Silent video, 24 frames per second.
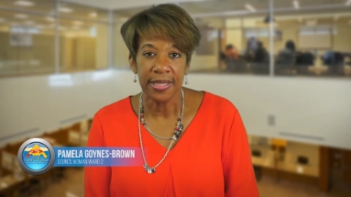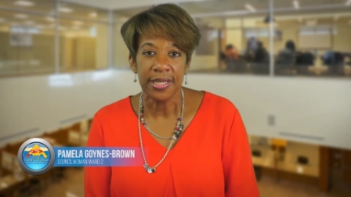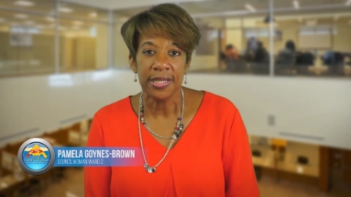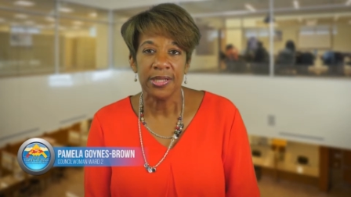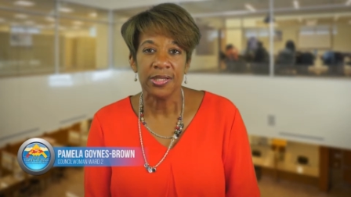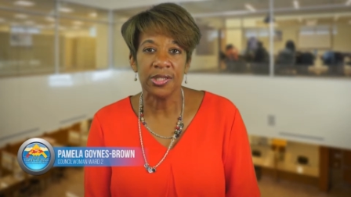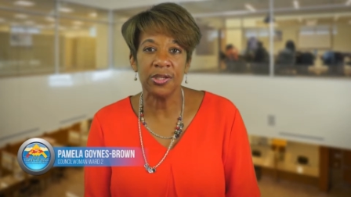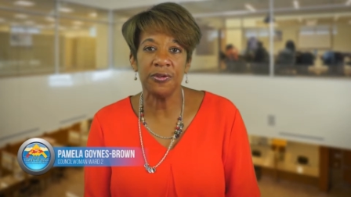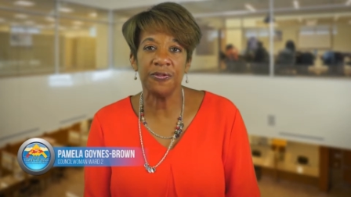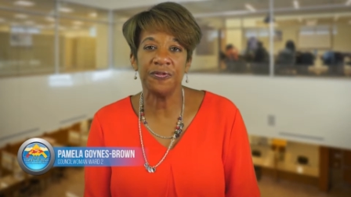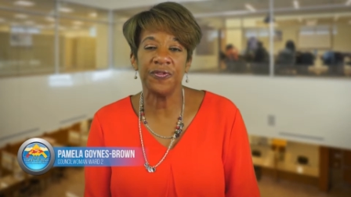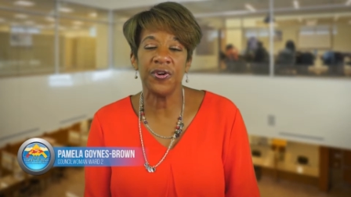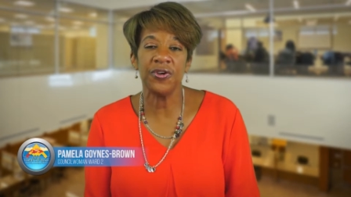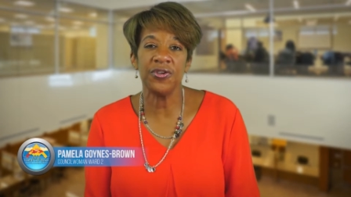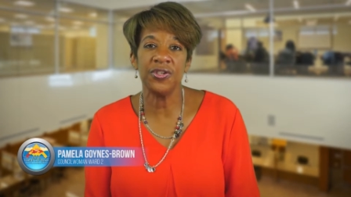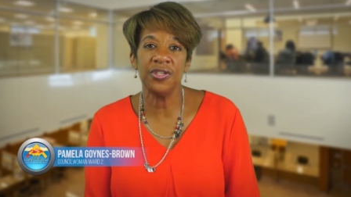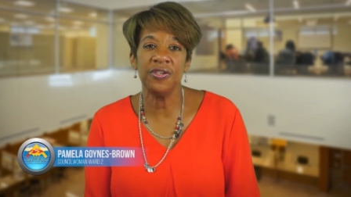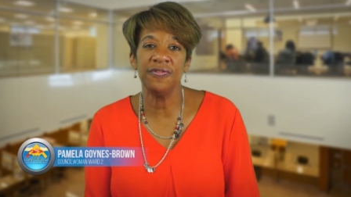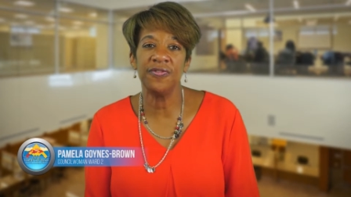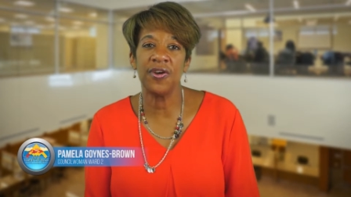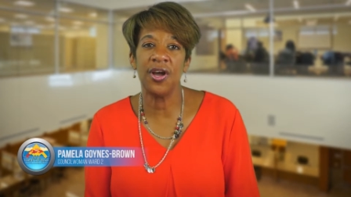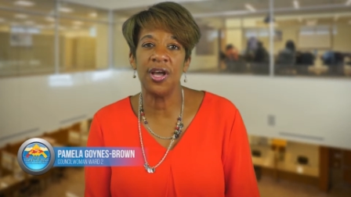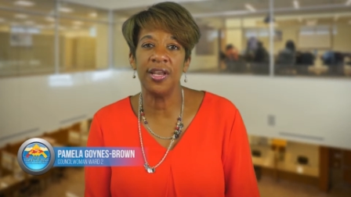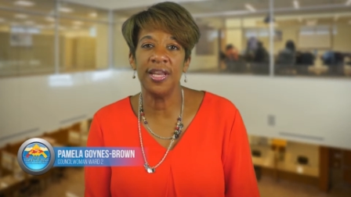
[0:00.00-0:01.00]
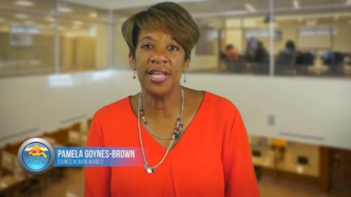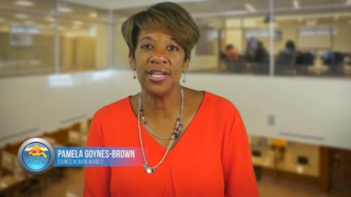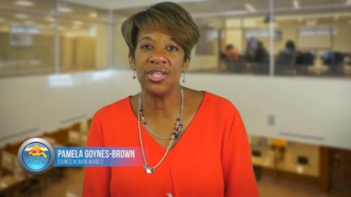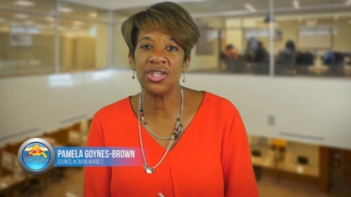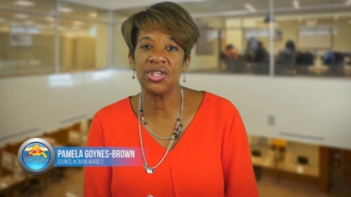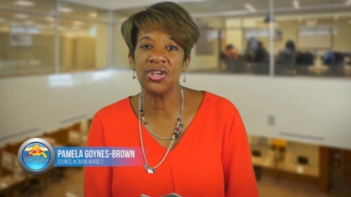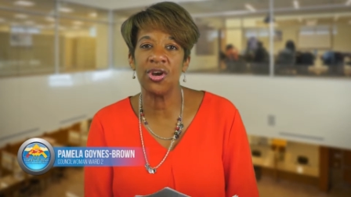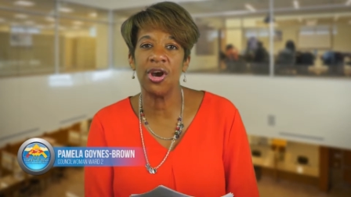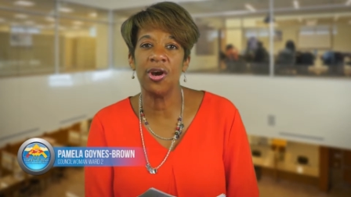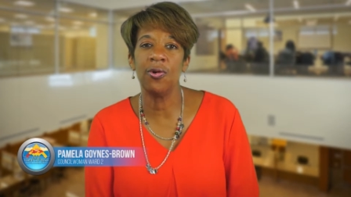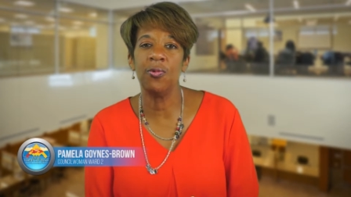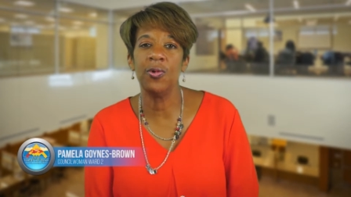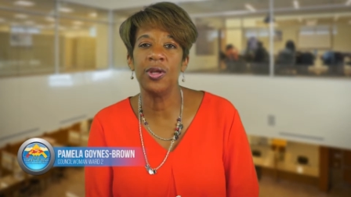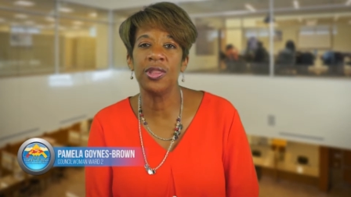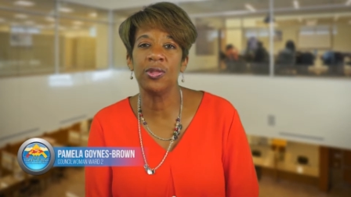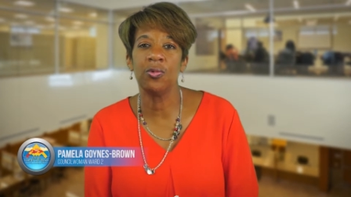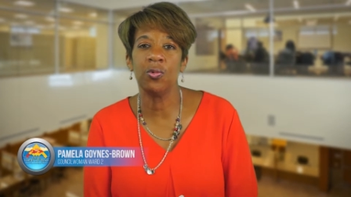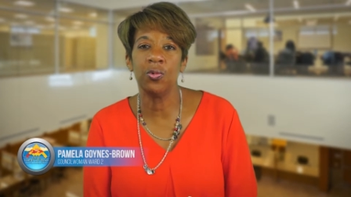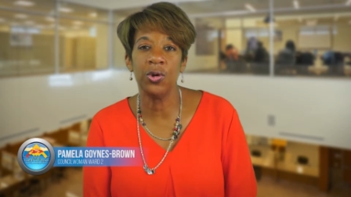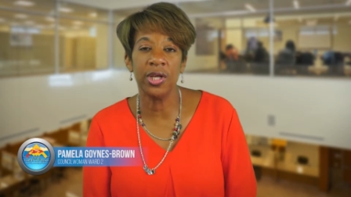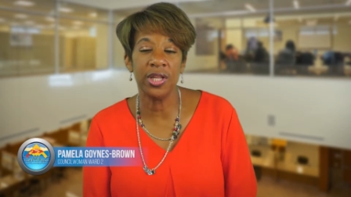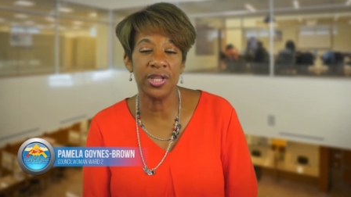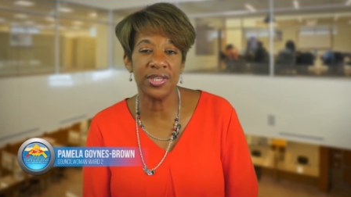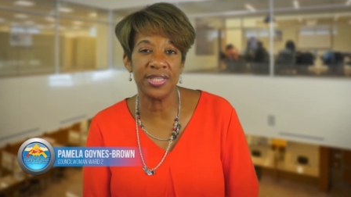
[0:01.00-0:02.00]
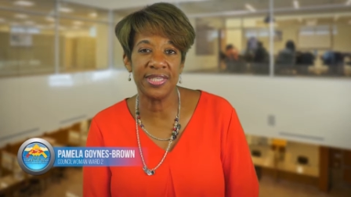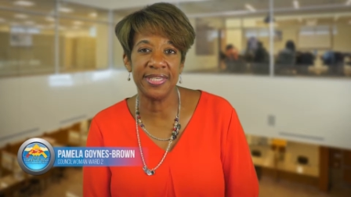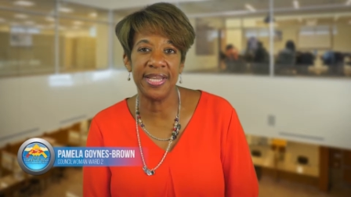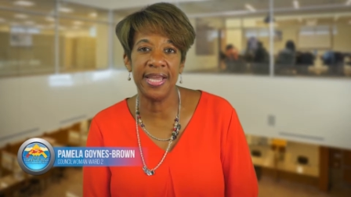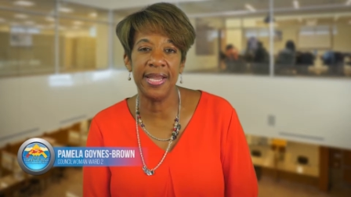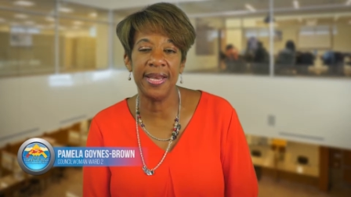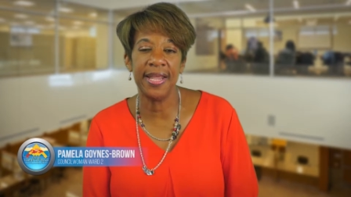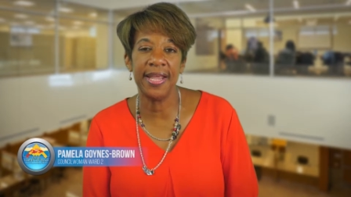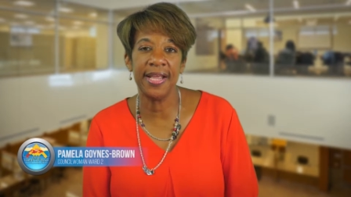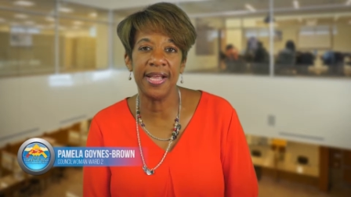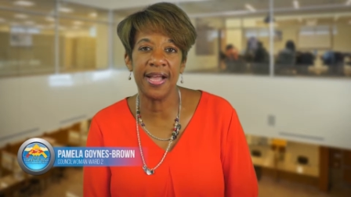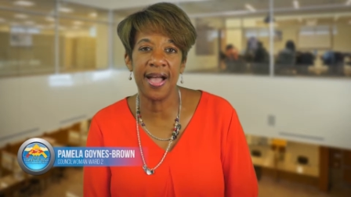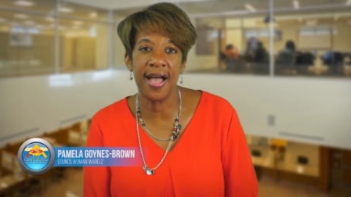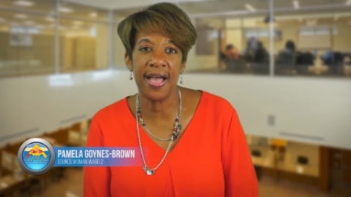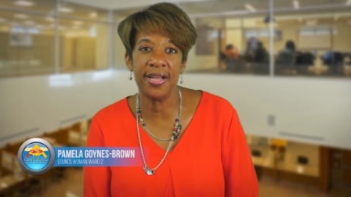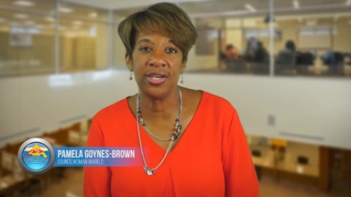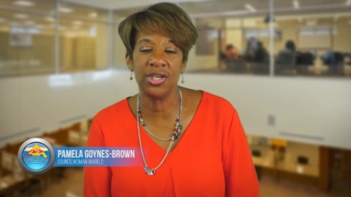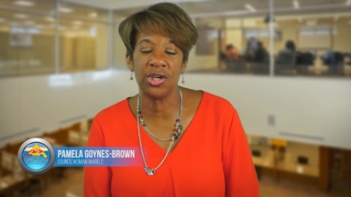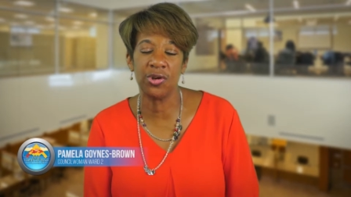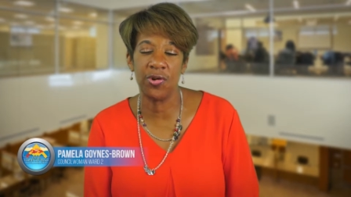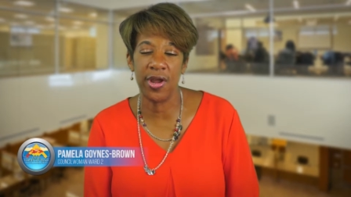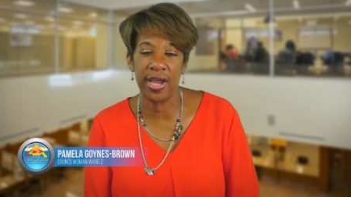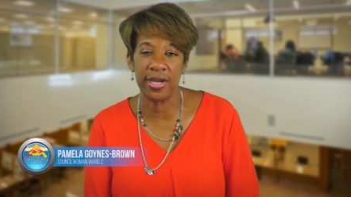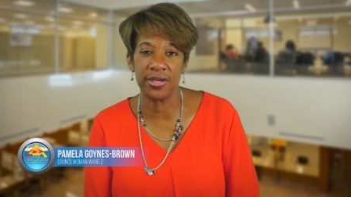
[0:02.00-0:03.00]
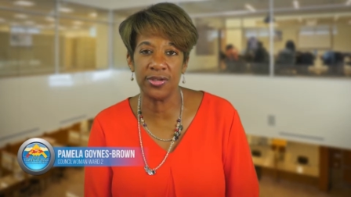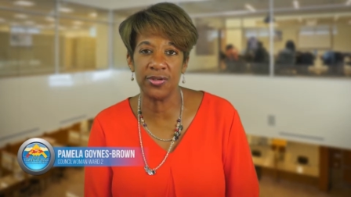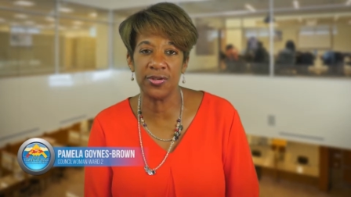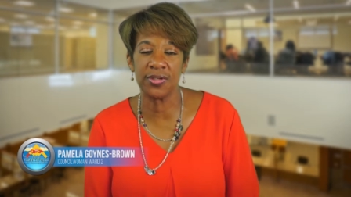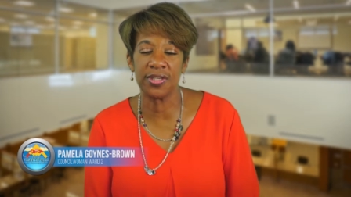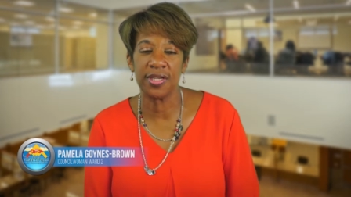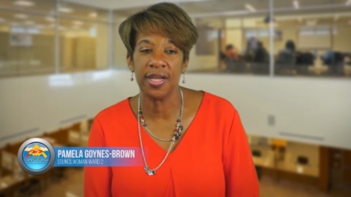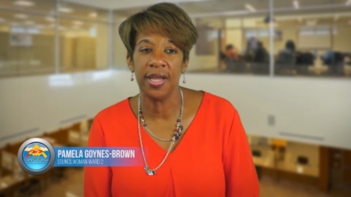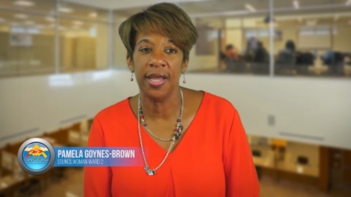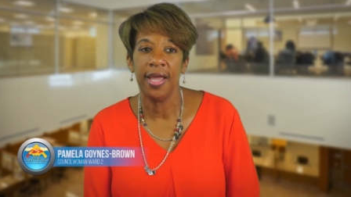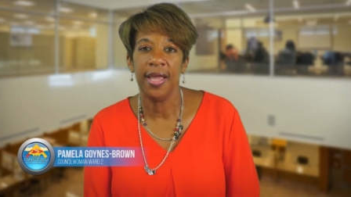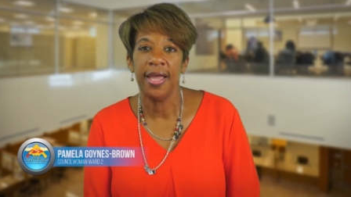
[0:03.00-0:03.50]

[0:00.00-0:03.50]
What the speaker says: So, first of all, let's start with real estate and contractors.